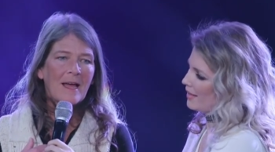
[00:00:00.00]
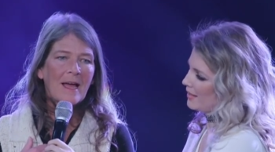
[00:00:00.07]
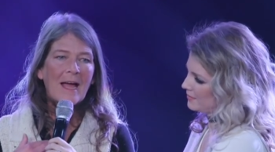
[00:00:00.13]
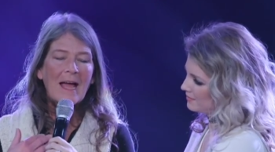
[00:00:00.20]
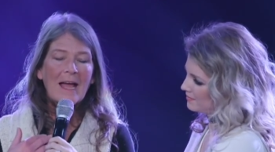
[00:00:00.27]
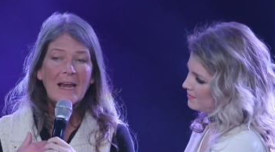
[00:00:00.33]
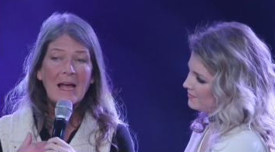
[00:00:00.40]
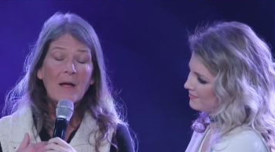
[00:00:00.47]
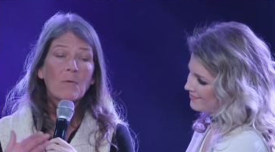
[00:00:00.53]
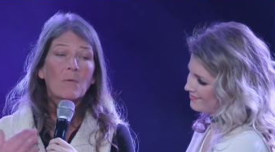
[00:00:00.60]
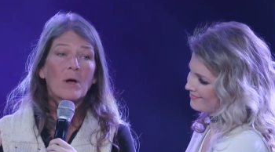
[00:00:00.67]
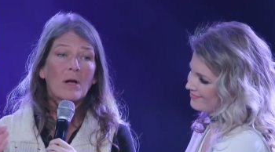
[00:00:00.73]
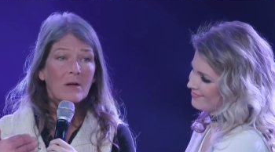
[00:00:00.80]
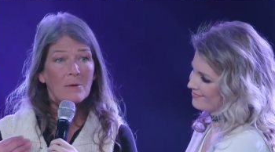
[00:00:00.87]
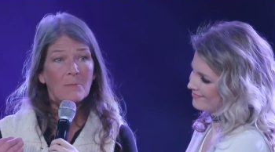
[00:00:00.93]
Speaker 1: And I
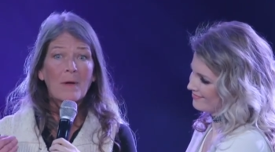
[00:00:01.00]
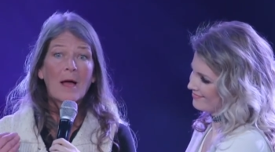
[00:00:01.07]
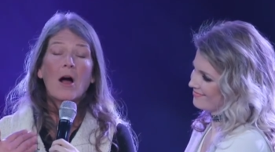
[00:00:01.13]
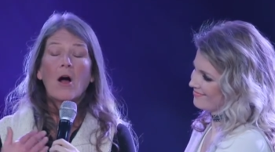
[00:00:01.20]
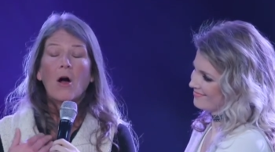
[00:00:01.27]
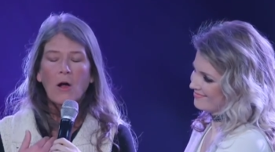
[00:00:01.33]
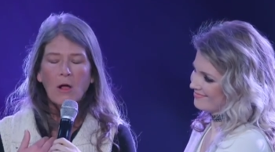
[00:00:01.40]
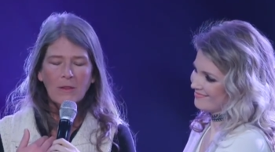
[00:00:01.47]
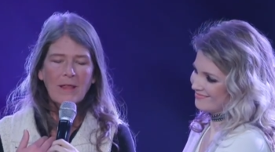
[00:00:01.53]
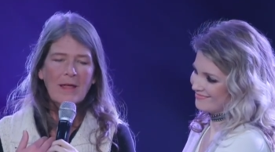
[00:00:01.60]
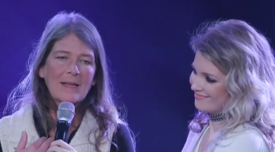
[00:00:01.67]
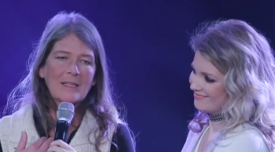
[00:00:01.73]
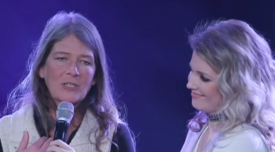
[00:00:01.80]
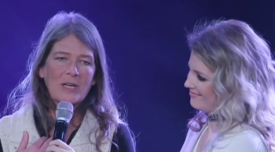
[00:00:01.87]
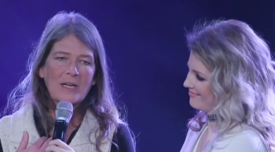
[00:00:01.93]
welcome all
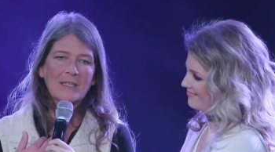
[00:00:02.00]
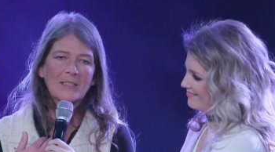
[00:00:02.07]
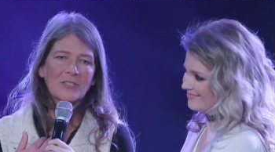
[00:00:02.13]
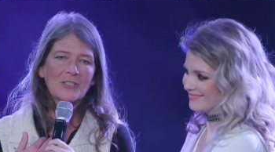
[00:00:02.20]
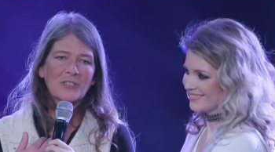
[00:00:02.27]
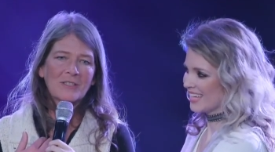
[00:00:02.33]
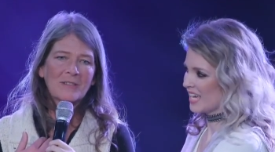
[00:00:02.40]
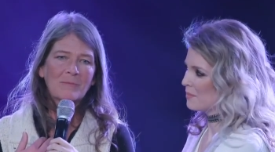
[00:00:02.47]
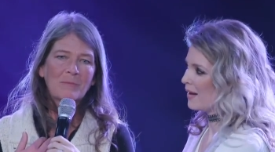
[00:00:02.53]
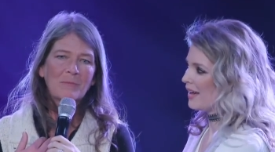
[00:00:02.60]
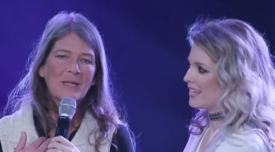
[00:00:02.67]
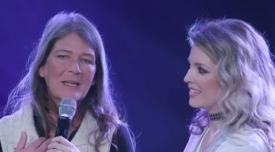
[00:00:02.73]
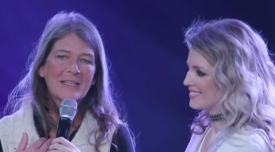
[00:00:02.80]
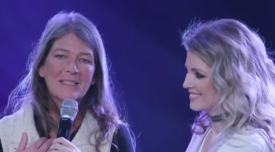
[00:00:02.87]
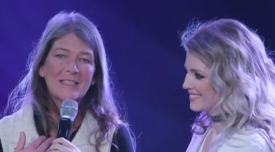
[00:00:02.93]
that change
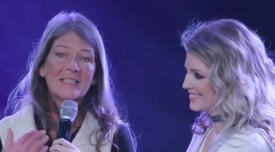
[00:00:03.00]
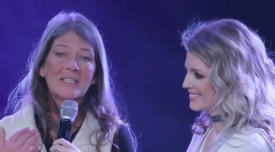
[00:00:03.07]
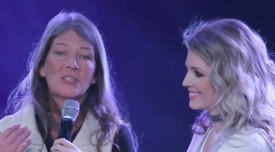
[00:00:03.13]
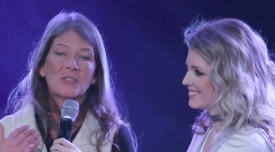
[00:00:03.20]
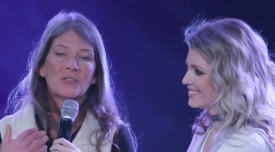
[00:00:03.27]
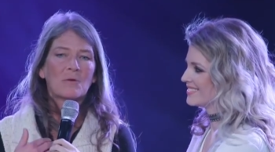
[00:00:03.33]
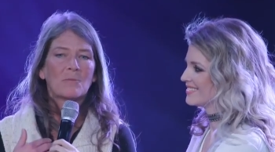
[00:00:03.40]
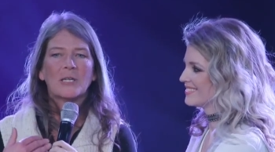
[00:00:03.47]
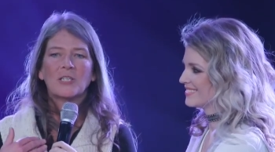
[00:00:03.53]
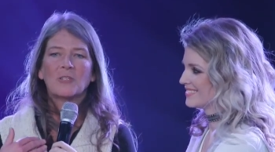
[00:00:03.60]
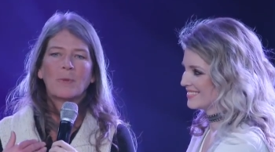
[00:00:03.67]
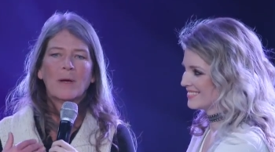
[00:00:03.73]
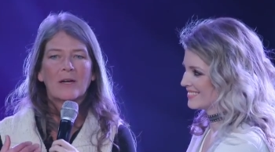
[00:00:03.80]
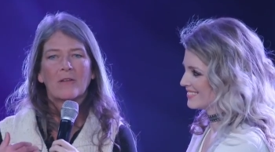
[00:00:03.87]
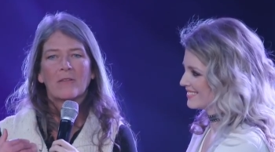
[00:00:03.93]
because it's so much
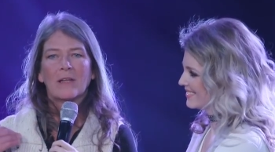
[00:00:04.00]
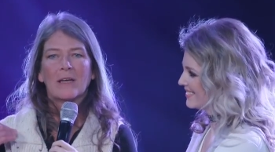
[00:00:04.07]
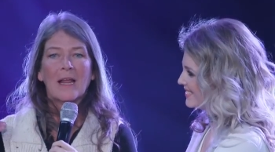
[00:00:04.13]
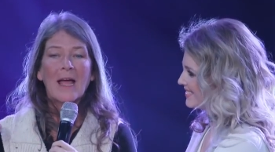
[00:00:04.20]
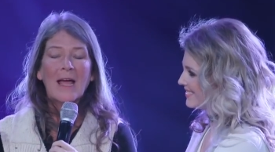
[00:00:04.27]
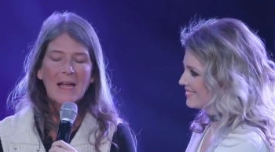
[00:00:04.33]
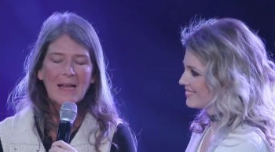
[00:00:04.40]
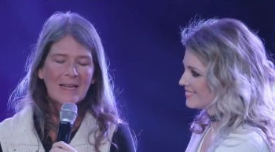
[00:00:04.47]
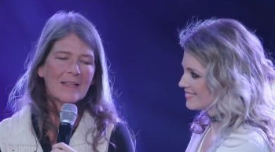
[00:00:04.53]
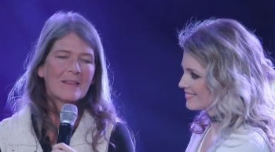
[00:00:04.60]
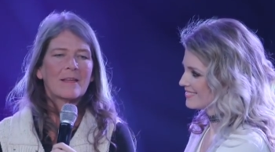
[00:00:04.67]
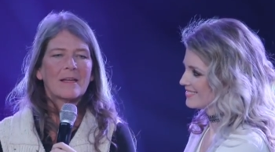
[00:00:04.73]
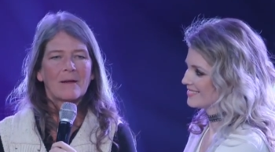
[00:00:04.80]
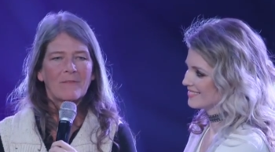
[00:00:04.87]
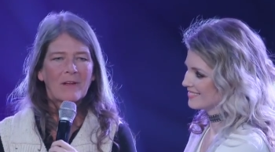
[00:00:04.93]
better than
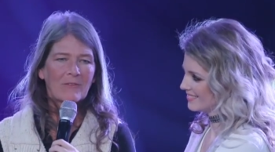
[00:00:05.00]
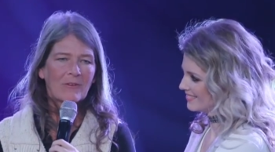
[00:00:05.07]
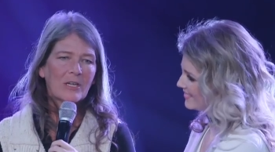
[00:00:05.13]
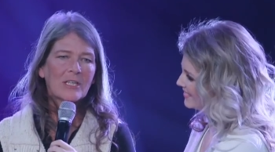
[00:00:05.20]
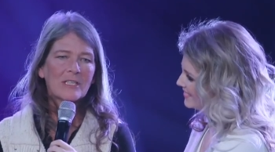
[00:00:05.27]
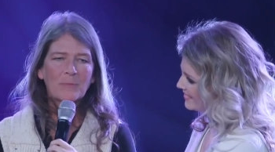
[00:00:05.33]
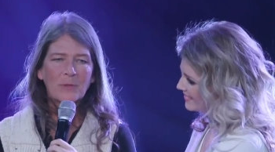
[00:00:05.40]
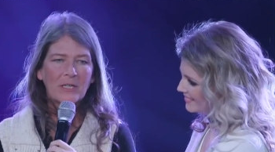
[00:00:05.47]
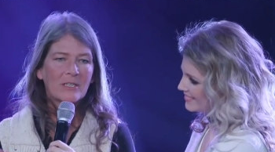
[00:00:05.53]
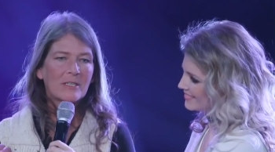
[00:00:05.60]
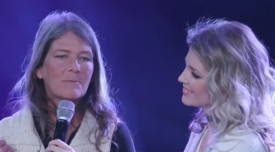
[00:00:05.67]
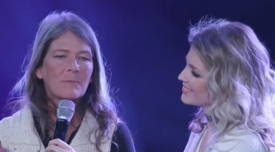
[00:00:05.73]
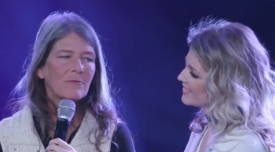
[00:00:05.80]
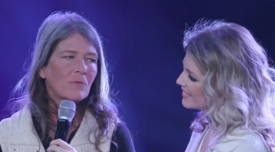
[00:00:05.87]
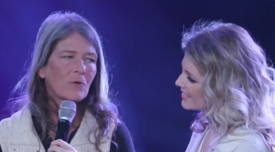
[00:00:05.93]
anything I've ever experienced
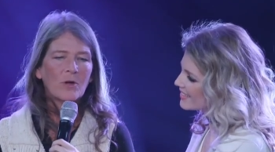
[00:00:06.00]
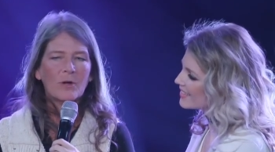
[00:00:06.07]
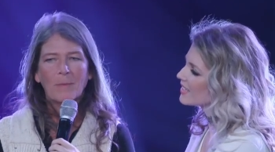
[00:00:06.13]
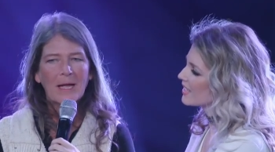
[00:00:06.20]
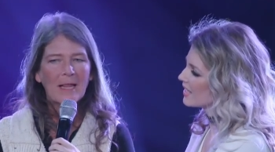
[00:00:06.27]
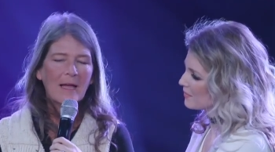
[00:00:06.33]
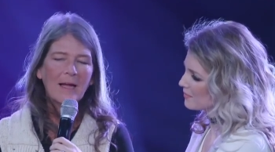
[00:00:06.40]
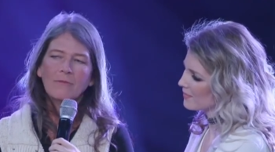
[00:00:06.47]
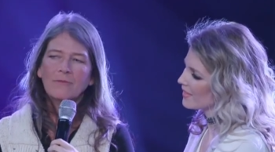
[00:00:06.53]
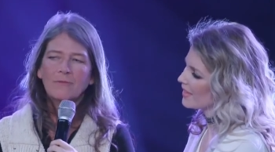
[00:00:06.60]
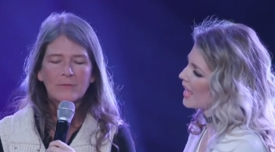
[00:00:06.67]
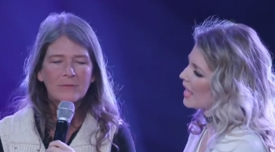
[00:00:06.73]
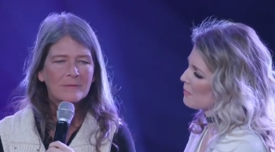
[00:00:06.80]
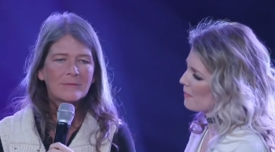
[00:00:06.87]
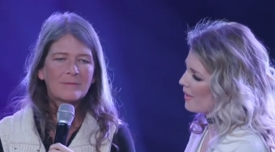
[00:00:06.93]
before in my life.
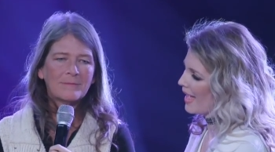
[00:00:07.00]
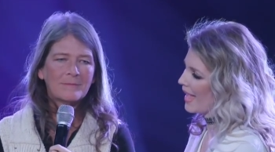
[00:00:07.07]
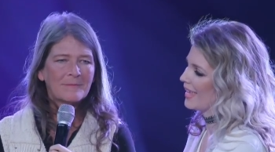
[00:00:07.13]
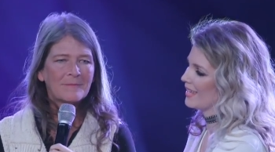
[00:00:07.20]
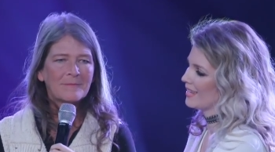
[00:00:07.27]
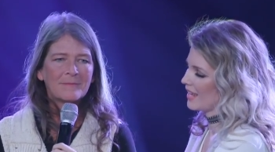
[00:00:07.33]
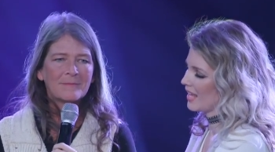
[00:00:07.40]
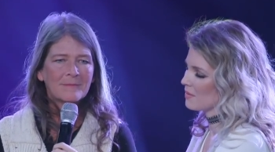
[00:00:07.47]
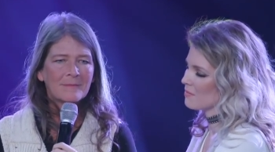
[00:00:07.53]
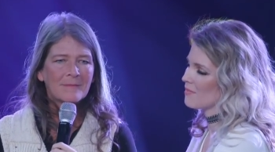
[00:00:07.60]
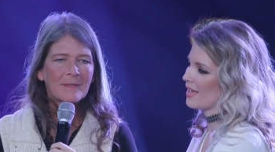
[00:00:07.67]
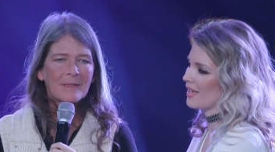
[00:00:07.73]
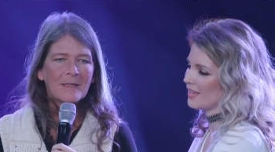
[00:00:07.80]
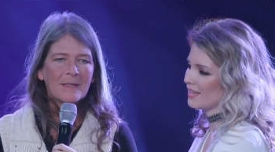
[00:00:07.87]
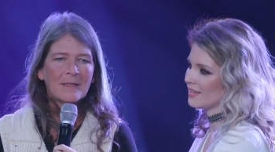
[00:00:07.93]
Amen. Amen.